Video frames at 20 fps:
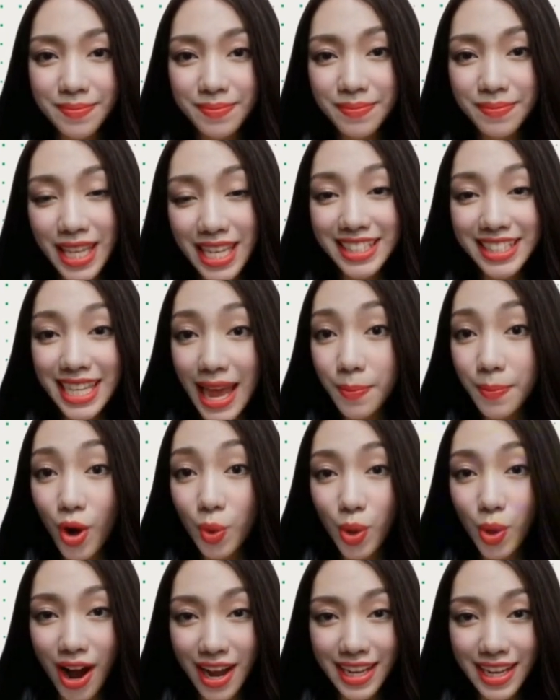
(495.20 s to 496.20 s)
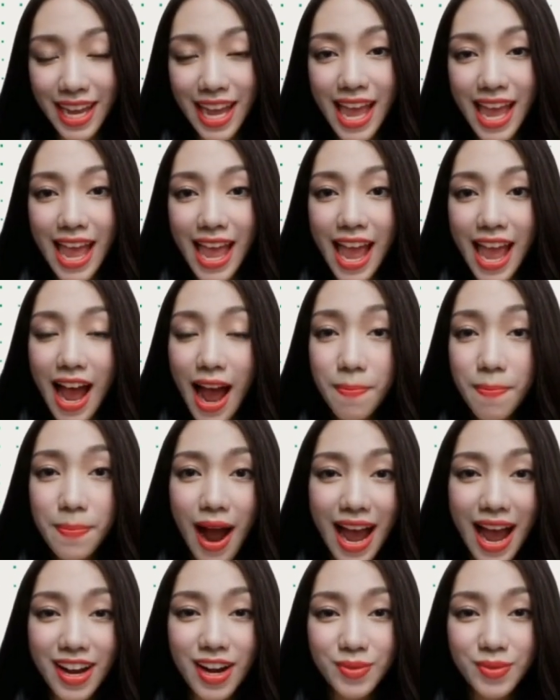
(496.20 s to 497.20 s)
Example 1. A
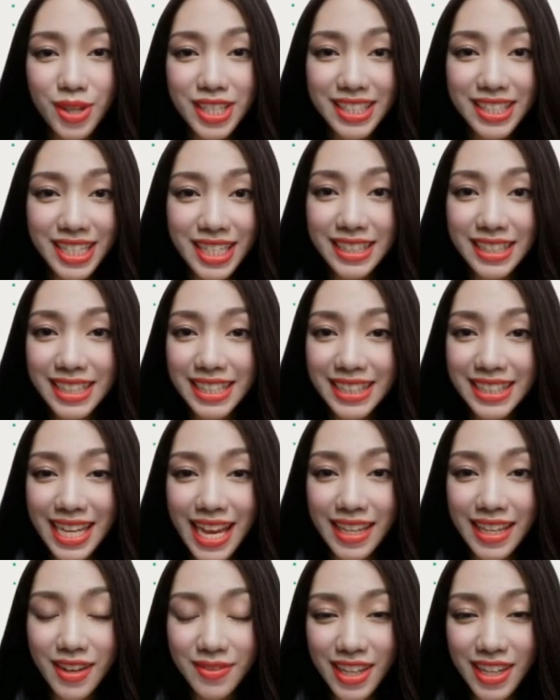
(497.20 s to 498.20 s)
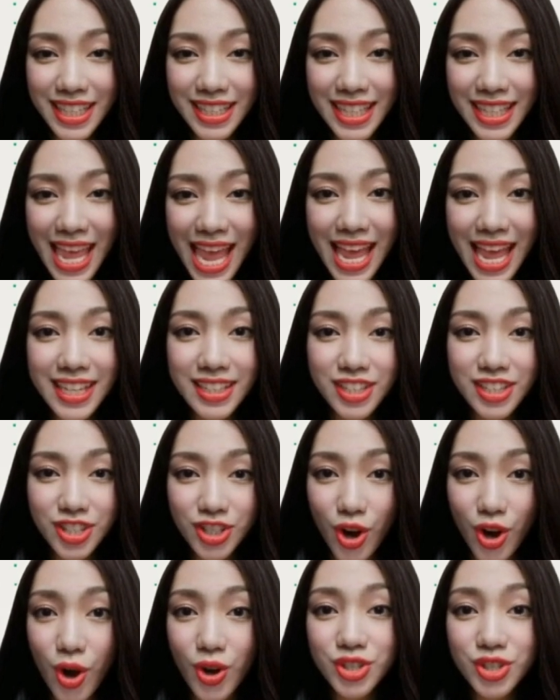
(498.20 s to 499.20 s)
miner rescinds a sale of his land
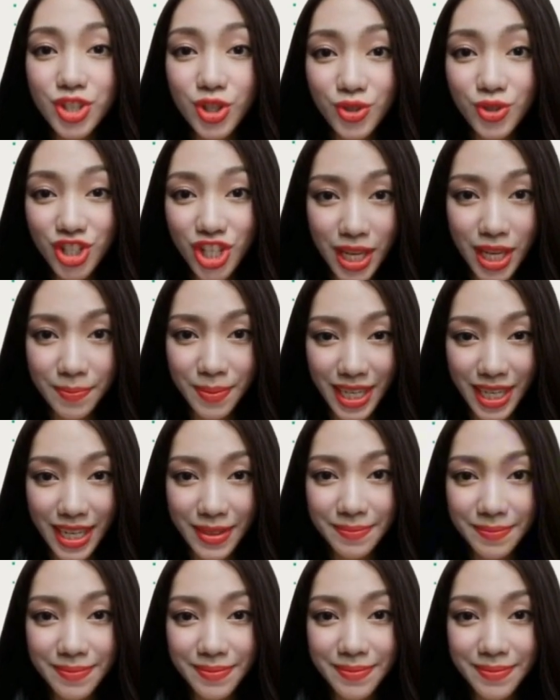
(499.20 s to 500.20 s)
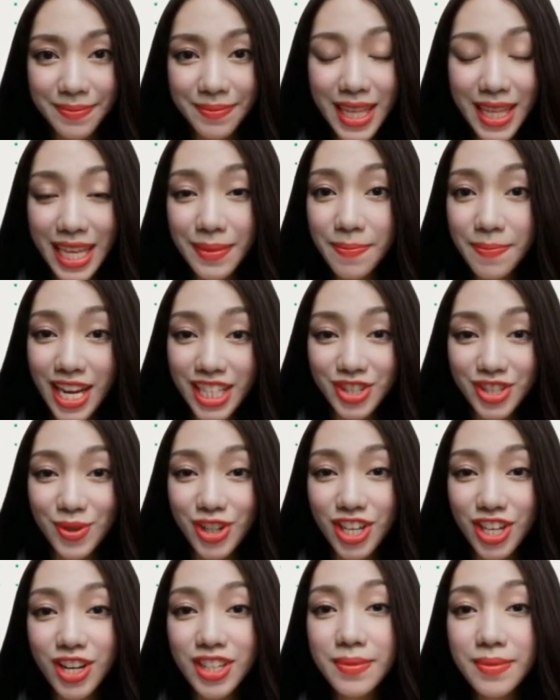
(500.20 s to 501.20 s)
sold too cheaply. He must
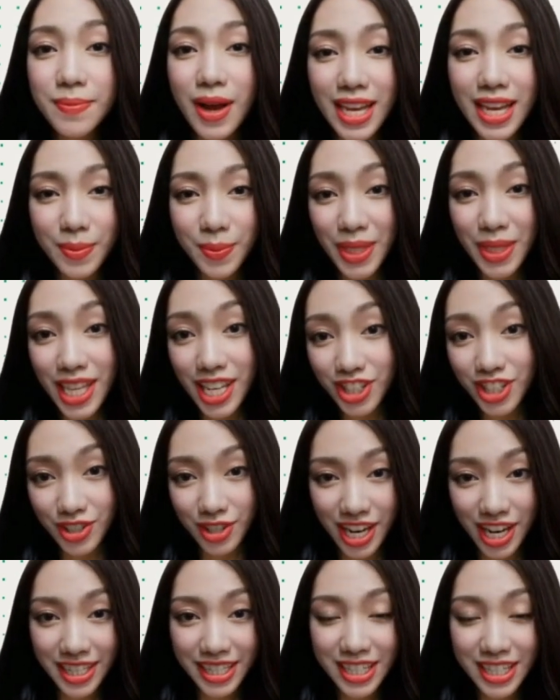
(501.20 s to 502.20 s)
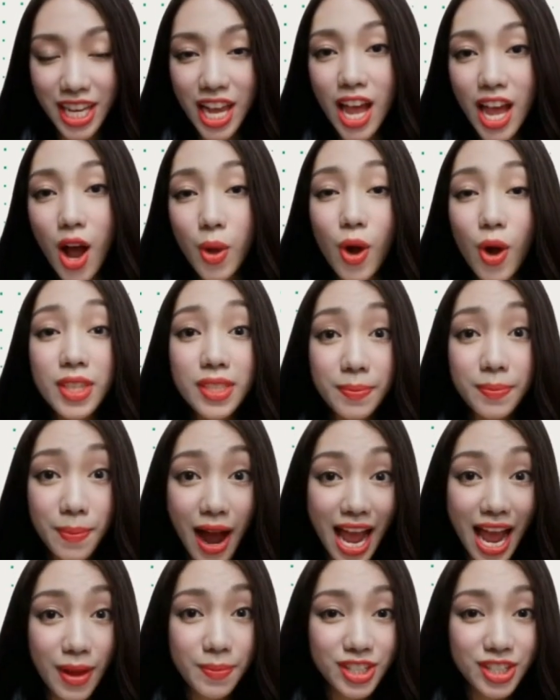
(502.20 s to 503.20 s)
return the money with interest, while the
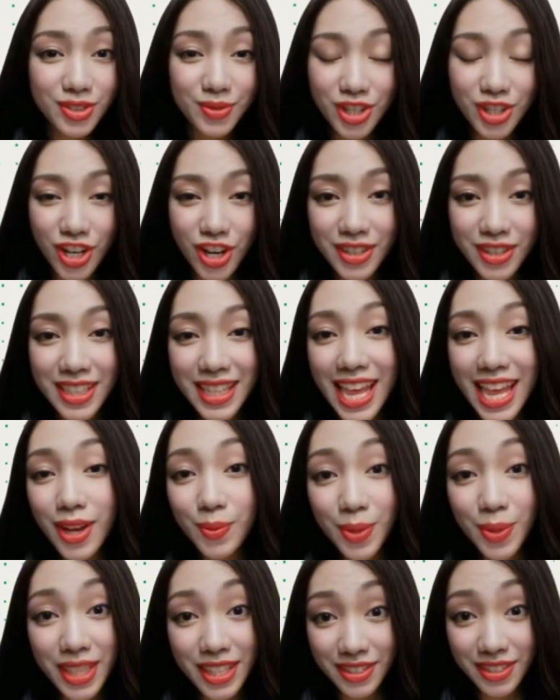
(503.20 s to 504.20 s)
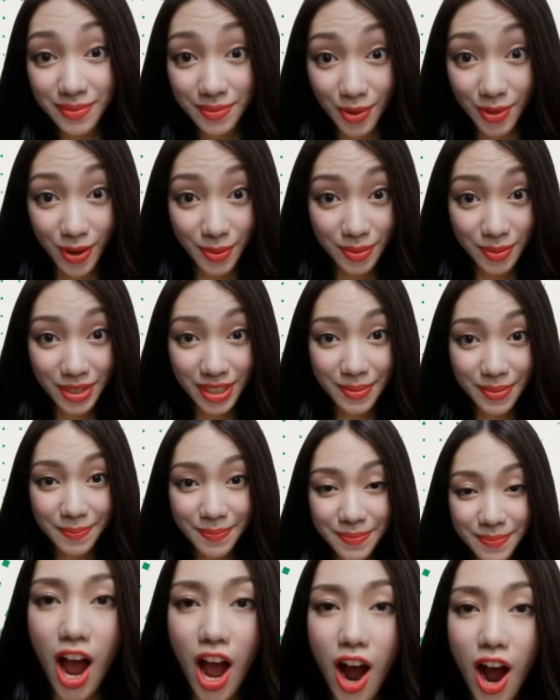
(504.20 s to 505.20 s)
buyer must return the land with its fruits.
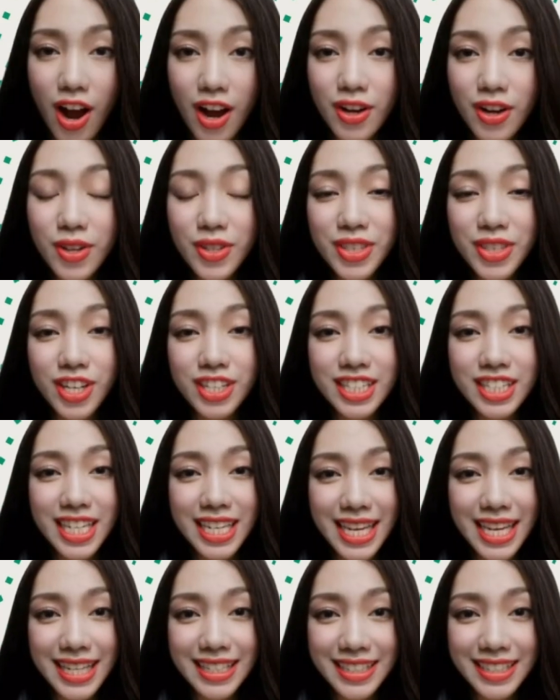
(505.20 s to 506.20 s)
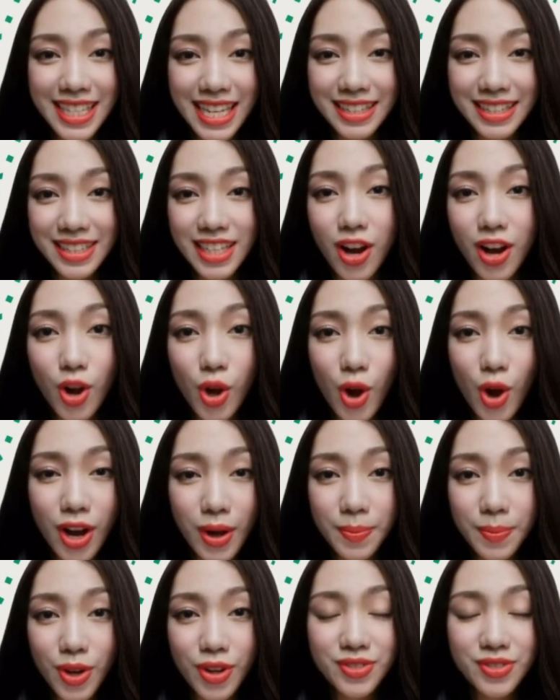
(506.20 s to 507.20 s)
Article 1386.
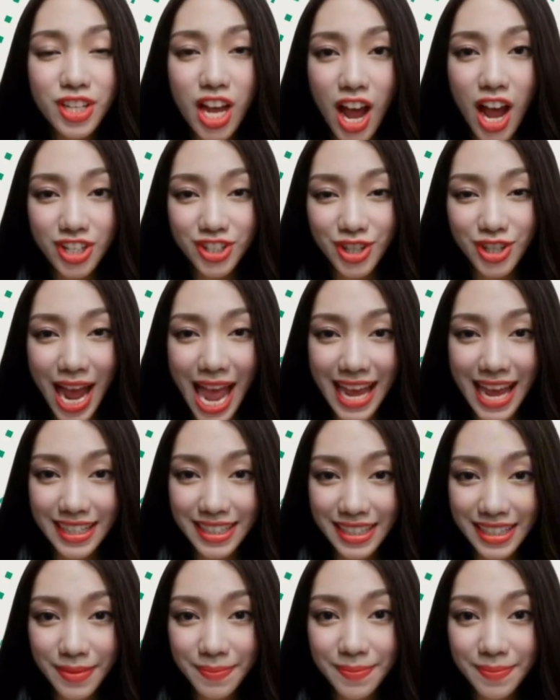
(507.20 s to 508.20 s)
Court-approved contracts.